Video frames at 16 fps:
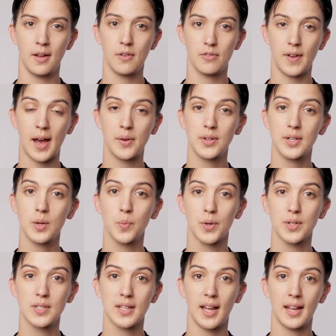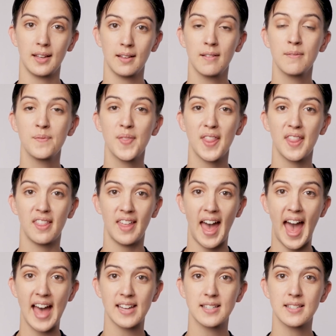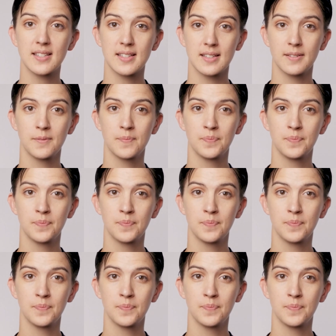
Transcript: found in words like that's.